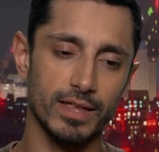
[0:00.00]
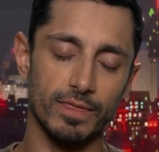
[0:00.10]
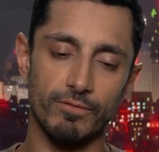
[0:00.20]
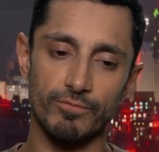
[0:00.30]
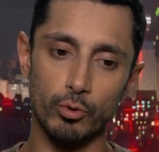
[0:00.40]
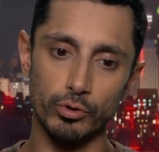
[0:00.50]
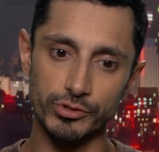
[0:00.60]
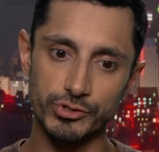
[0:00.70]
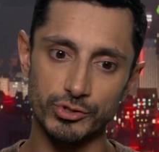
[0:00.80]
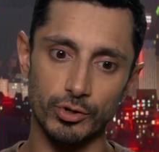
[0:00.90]
the
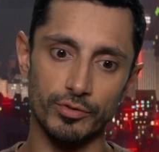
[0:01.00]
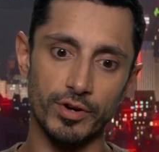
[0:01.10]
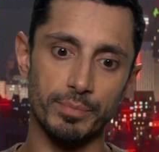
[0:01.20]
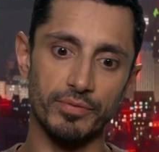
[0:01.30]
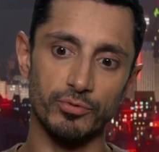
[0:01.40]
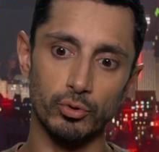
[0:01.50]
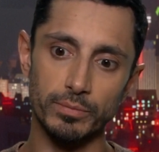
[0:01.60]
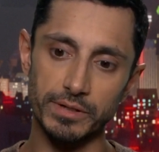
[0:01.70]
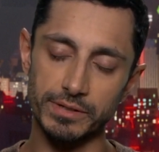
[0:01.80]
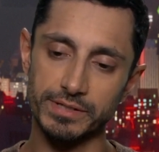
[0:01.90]
force of her
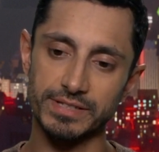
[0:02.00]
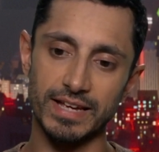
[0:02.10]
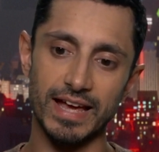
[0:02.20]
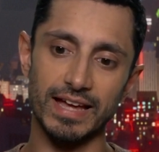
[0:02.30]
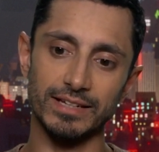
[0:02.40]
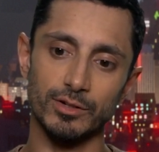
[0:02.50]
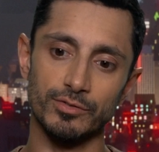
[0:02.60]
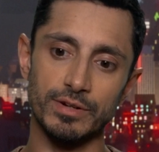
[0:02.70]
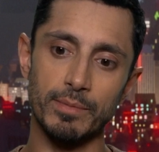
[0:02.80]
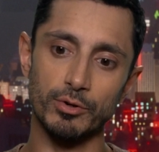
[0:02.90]
performance and
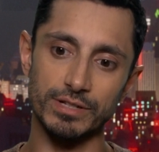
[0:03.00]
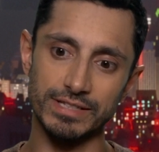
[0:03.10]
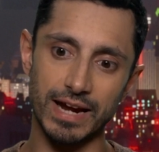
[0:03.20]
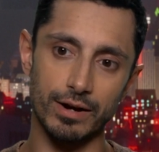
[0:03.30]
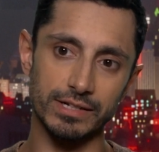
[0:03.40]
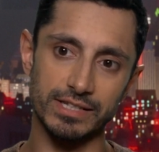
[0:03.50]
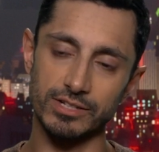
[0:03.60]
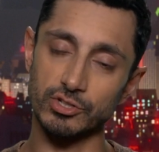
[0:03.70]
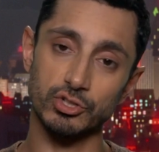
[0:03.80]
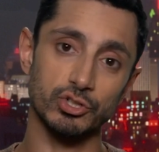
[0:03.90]
of Nimona's character
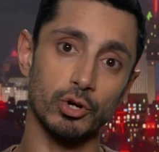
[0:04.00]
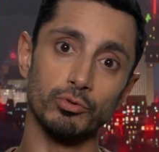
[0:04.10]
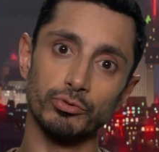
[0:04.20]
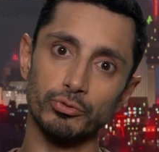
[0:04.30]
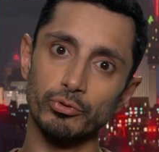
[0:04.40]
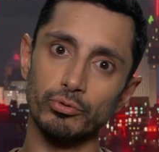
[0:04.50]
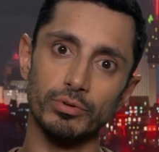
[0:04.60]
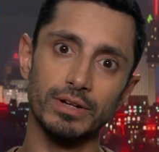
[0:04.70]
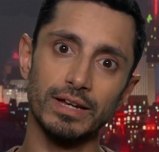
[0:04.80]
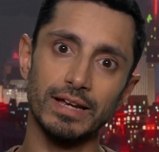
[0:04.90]
just shone through,
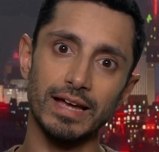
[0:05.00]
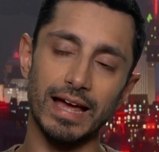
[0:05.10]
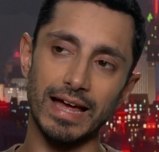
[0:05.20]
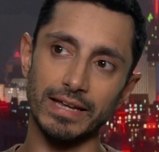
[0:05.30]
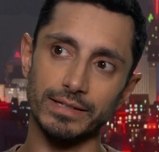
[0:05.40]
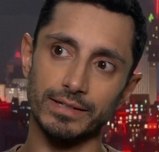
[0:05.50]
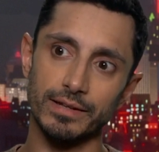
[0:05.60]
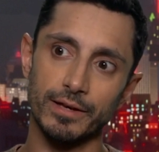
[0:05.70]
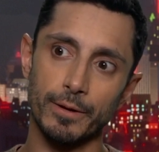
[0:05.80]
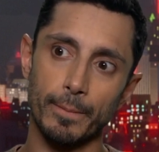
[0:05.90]
and
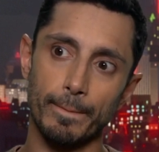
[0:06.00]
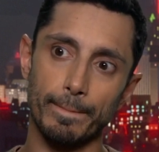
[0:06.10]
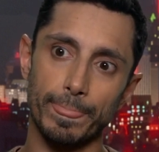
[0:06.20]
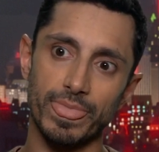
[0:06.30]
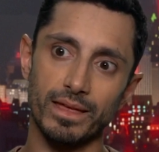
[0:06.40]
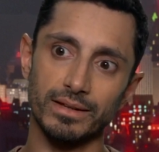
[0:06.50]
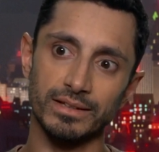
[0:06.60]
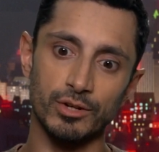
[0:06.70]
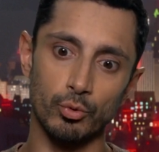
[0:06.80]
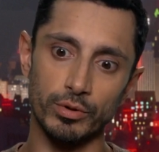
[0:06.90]

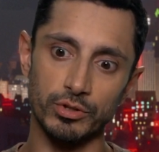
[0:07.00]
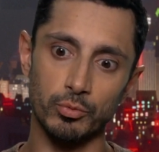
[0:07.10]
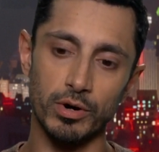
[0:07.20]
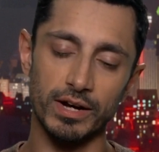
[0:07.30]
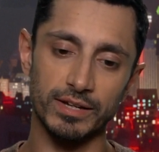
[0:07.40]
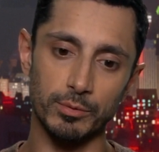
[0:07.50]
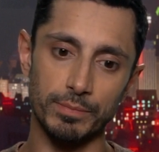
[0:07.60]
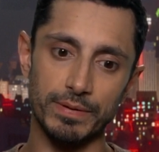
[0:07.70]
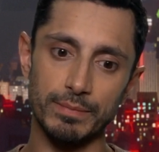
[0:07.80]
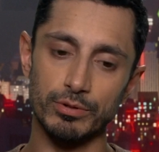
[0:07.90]
you know when you're working
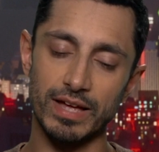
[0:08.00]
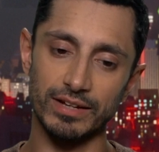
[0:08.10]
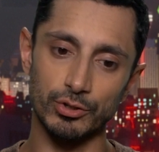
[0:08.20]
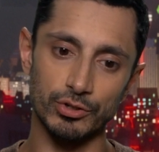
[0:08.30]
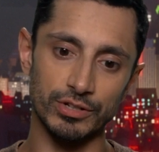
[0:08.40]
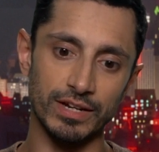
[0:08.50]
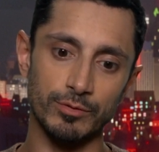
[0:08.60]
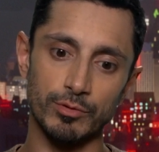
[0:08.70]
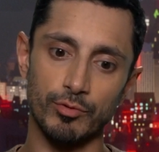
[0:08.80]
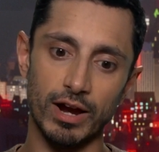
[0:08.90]
with people that good
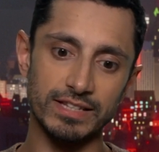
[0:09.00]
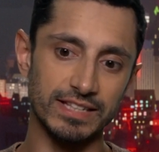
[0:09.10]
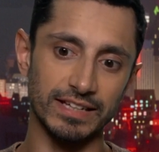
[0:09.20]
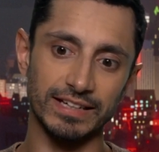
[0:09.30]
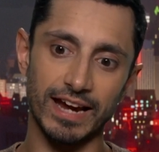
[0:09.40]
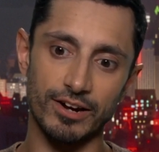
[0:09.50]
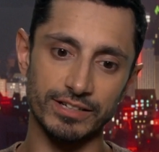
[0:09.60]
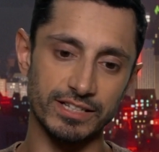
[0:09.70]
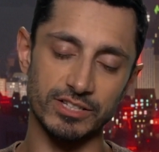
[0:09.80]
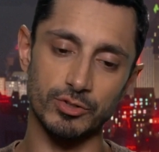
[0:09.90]
and with writing and
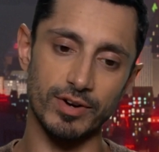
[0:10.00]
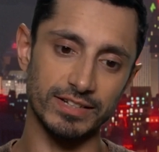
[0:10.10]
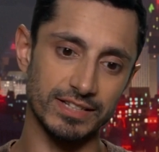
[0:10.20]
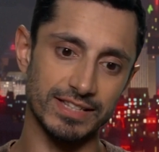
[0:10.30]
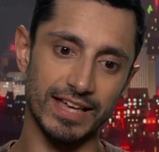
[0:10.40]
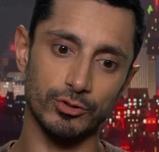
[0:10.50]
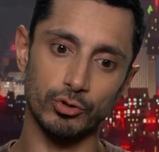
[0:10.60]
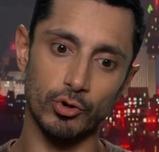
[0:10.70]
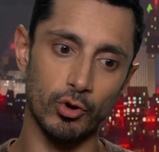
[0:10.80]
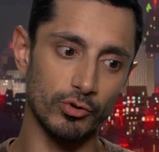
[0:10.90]
characters and directors that
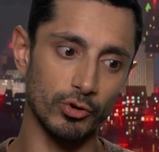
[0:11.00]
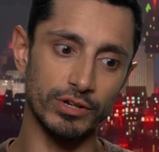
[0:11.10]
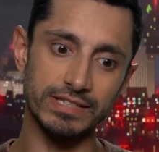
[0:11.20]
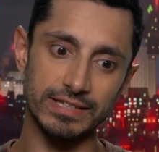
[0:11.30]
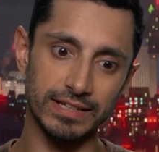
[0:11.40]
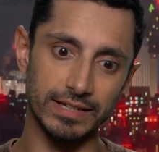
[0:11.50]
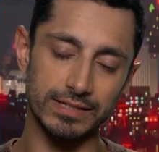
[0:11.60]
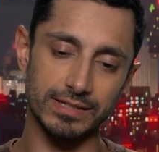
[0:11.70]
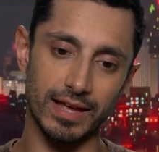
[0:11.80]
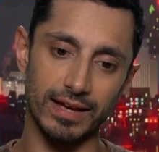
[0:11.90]
good, honestly,
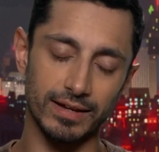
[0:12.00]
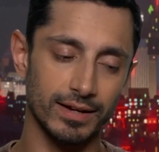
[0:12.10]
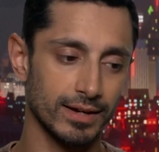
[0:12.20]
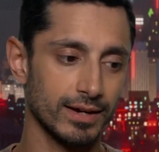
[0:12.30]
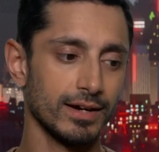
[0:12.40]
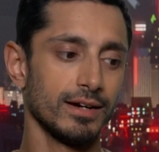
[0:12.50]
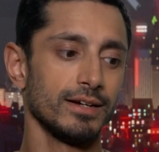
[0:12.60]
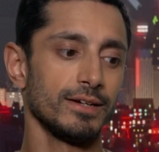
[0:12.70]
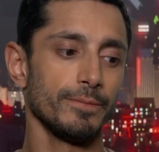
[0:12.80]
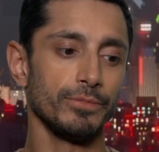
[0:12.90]
it's like
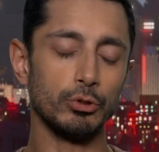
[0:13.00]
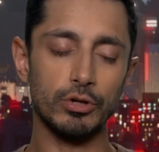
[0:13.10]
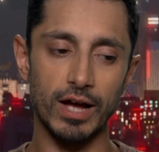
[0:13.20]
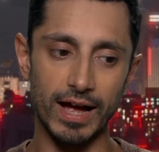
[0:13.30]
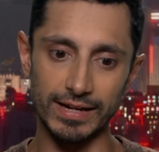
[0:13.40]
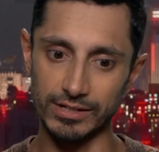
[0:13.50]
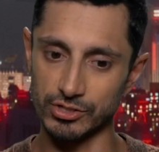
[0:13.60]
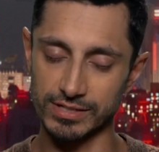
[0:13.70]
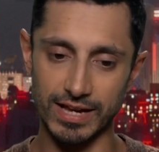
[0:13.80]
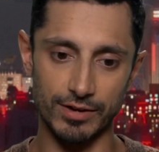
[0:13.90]
you kind of
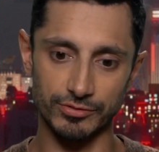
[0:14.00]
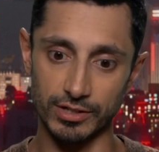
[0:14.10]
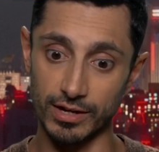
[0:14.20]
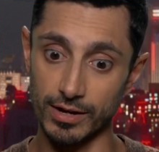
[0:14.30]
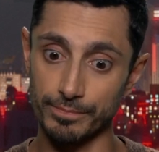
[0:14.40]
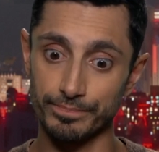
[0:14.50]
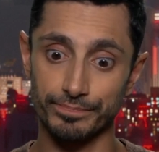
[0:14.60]
just have to